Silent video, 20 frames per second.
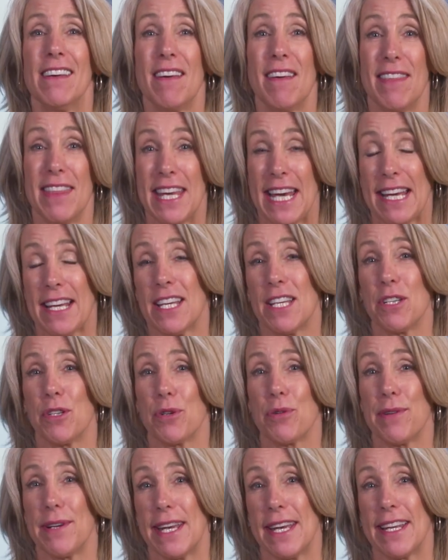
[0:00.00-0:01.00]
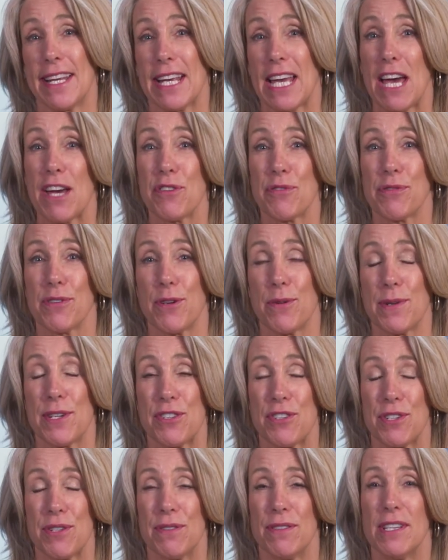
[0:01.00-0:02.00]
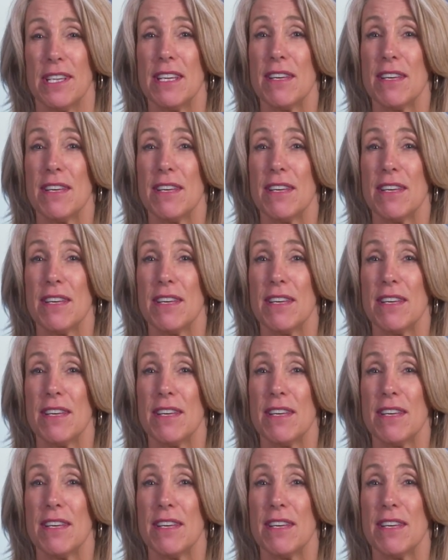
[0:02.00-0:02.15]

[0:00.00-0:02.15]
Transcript: that can create a cash flow issue.